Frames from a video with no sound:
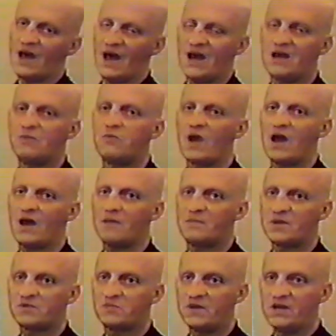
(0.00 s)
anywhere
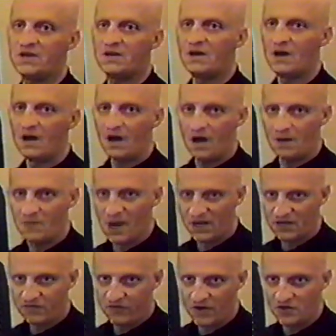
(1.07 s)
between
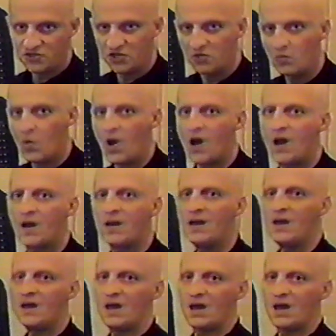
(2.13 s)
harmonic function 1